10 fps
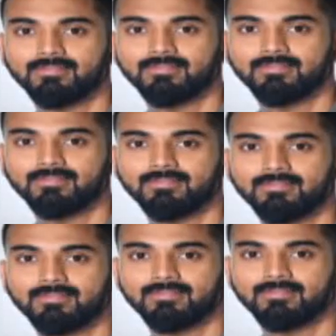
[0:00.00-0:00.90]

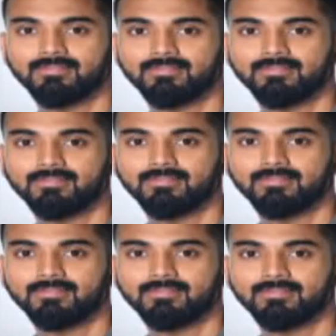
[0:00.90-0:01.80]

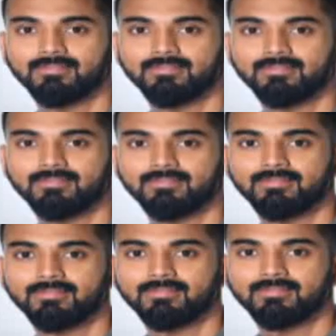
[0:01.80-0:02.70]

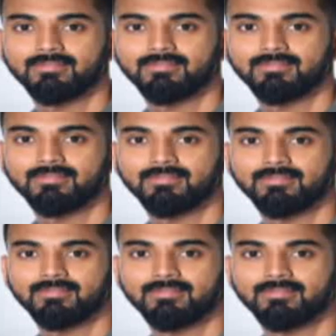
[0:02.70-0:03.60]

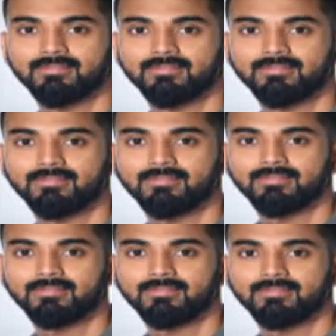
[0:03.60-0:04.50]

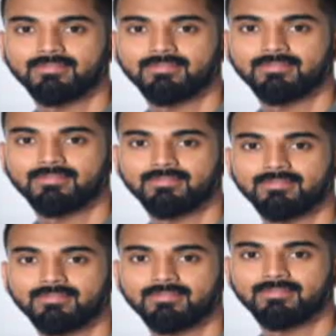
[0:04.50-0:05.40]

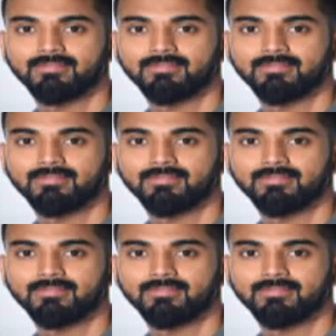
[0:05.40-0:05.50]
No words are spoken by the person on screen.